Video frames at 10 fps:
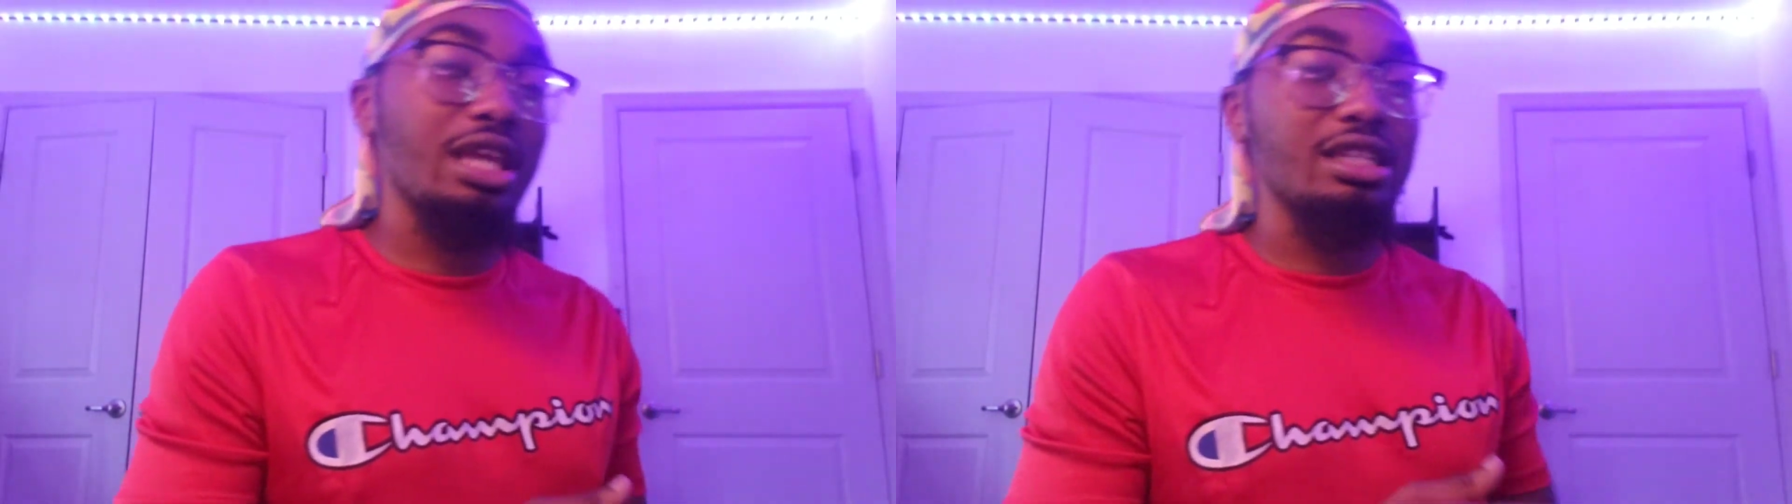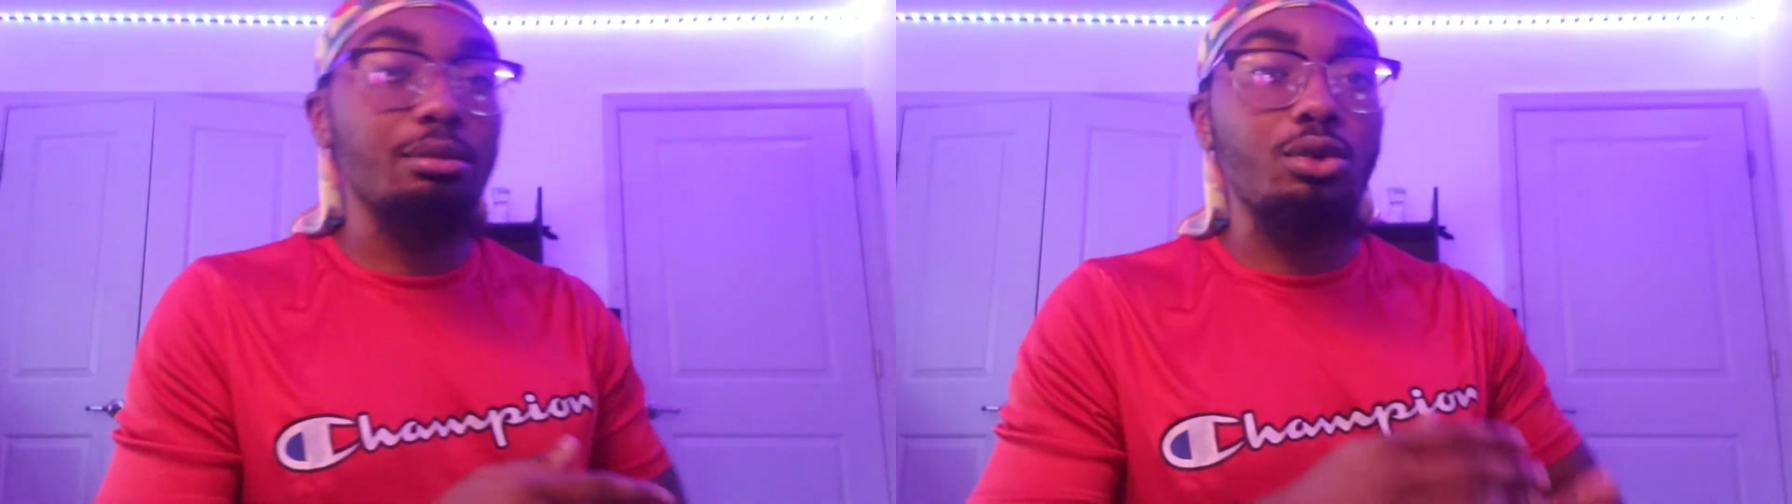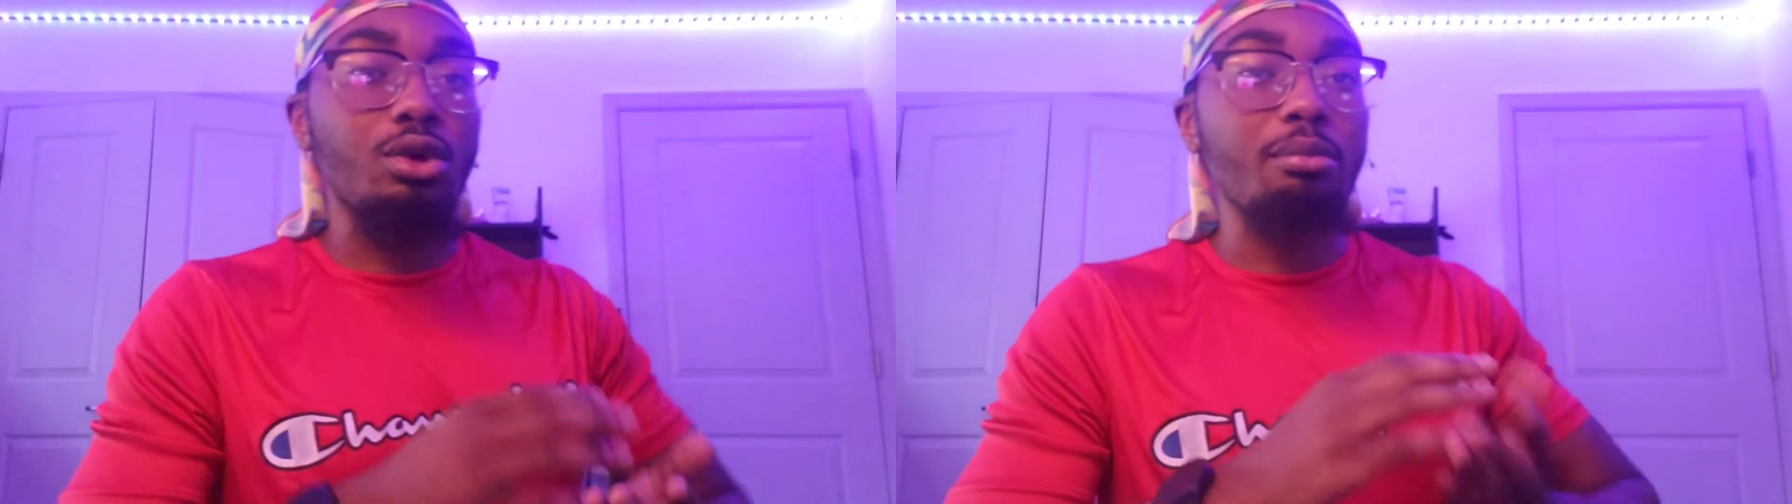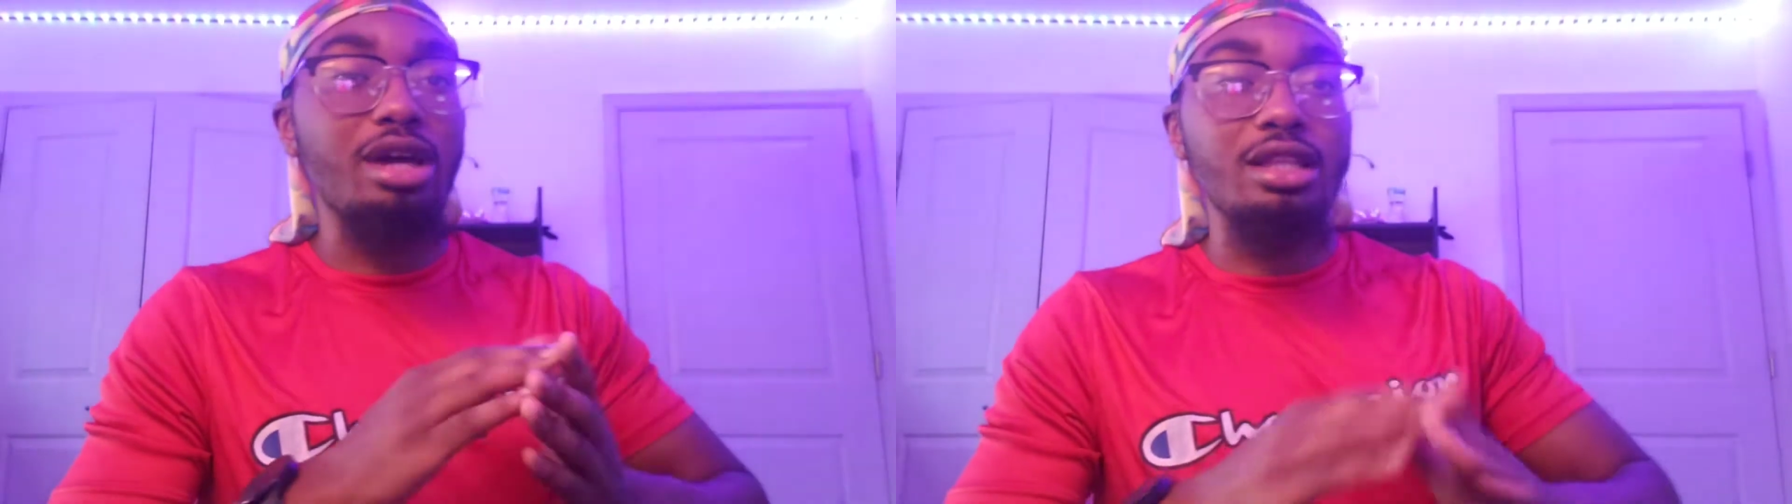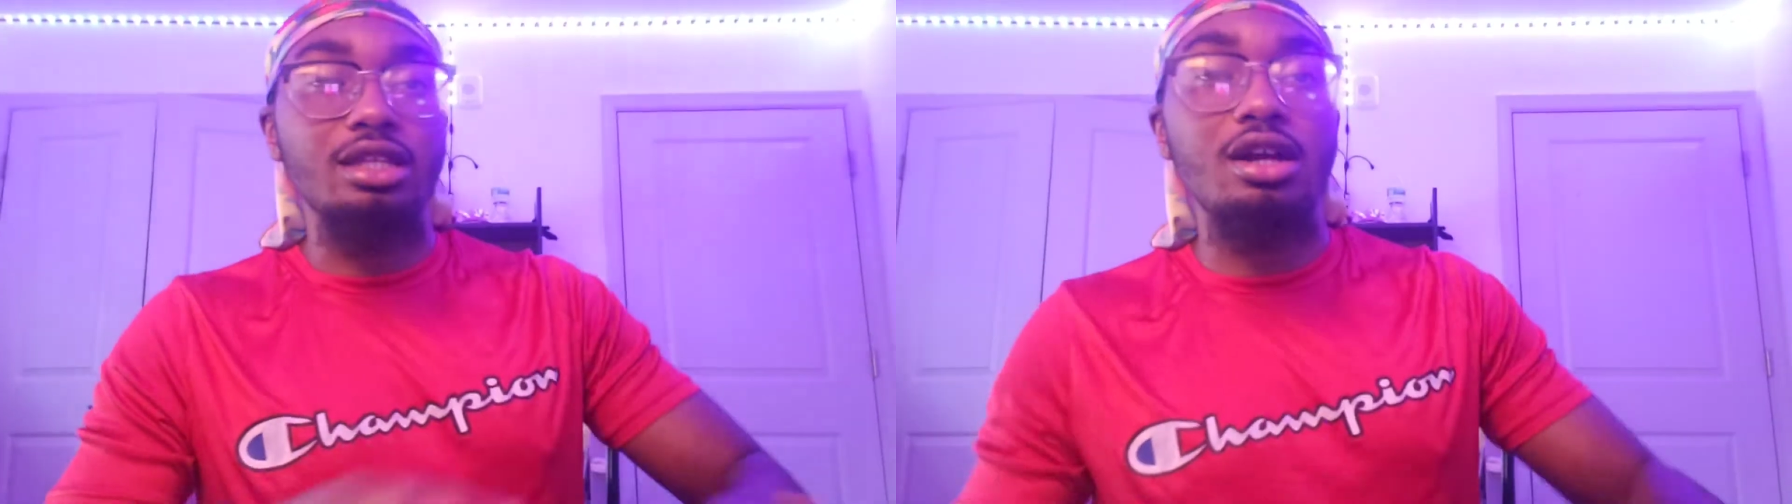on like the more
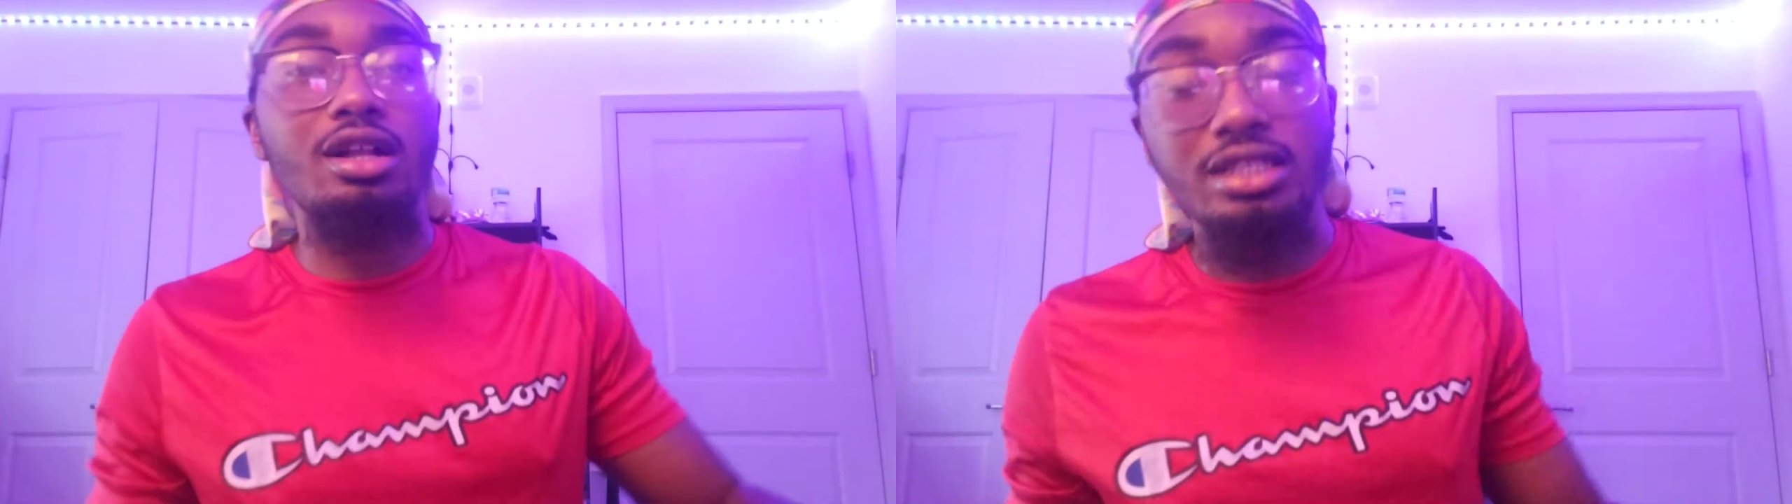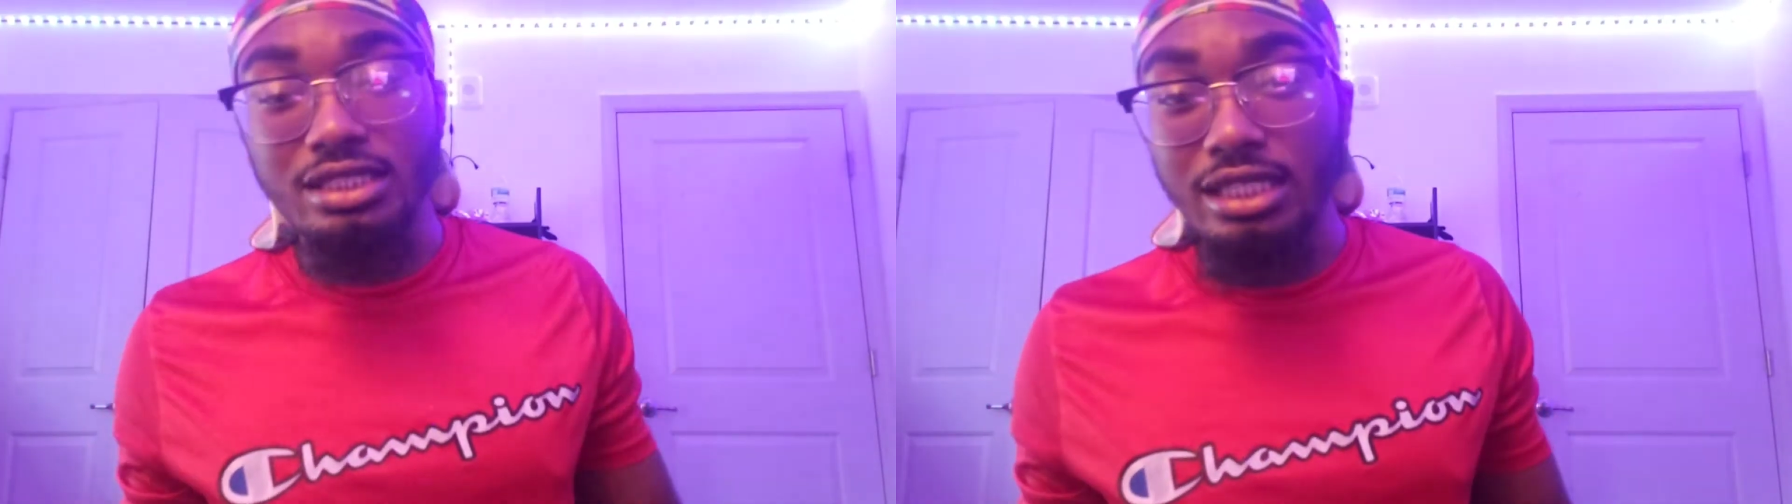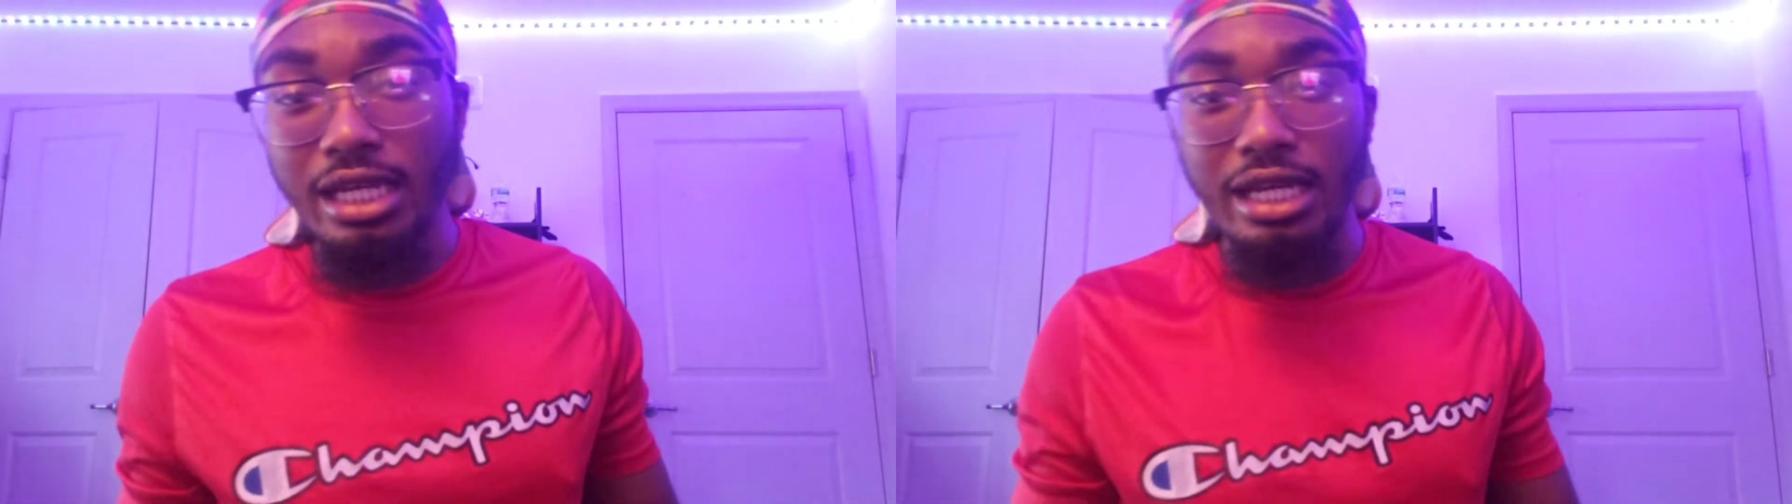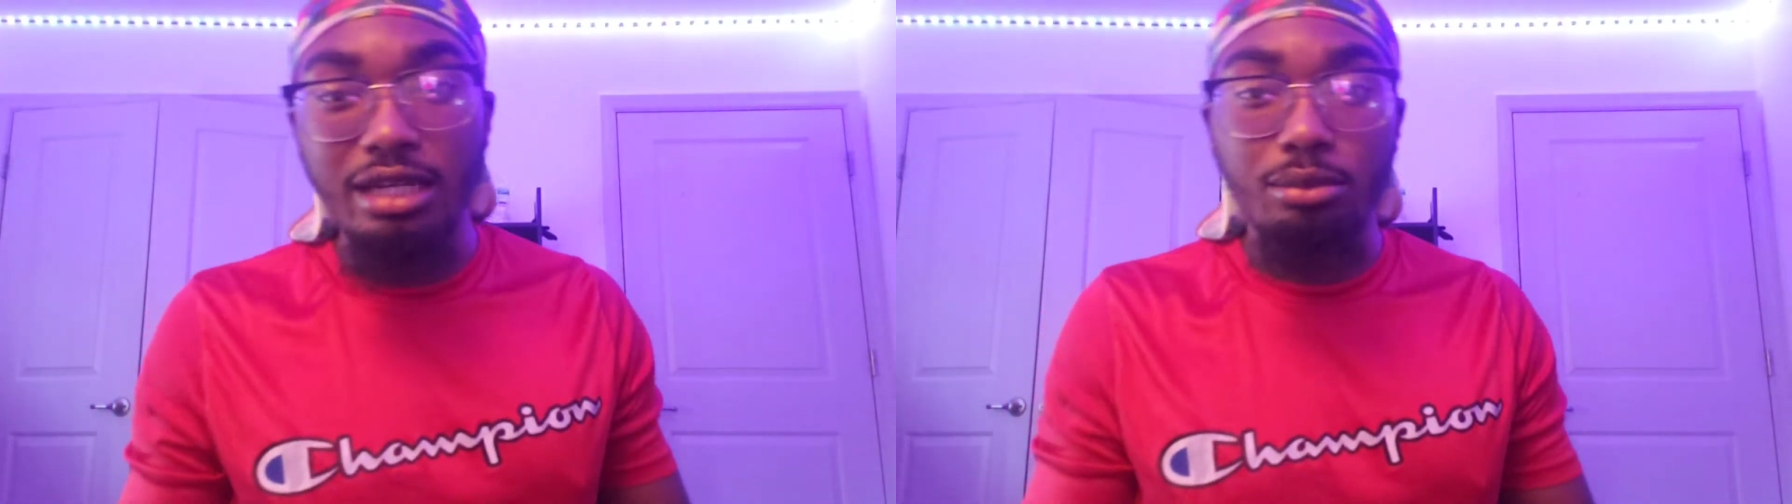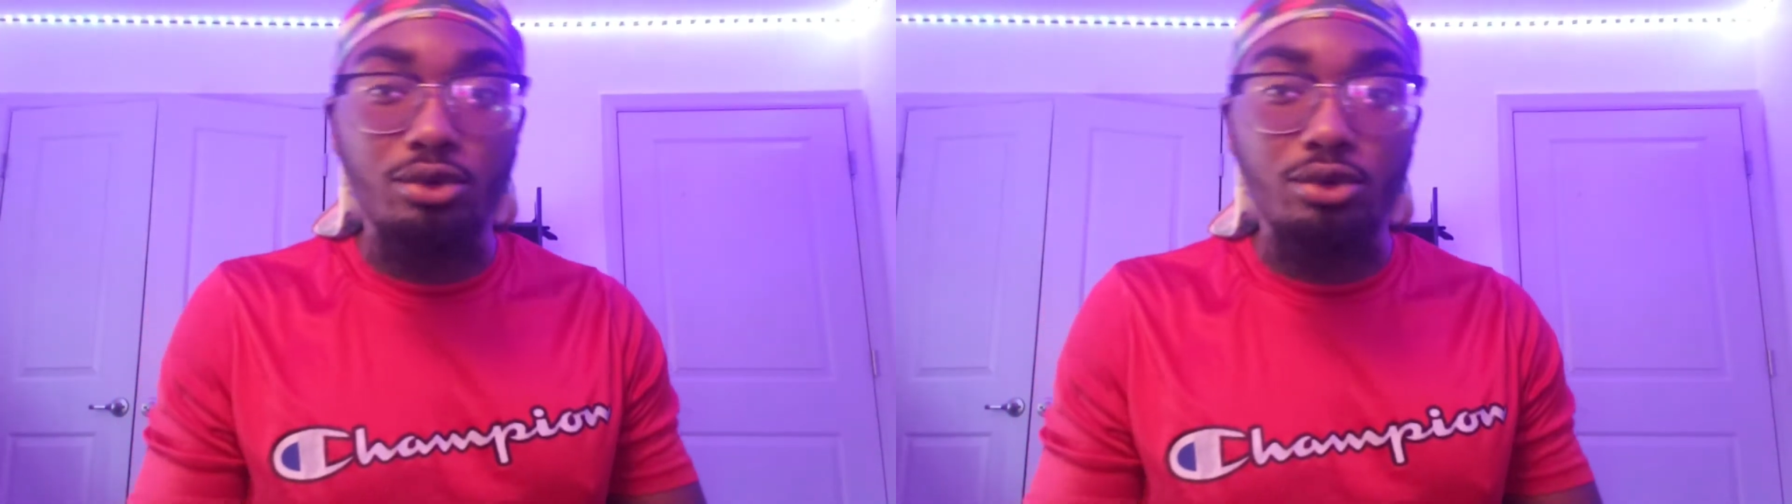melancholy side,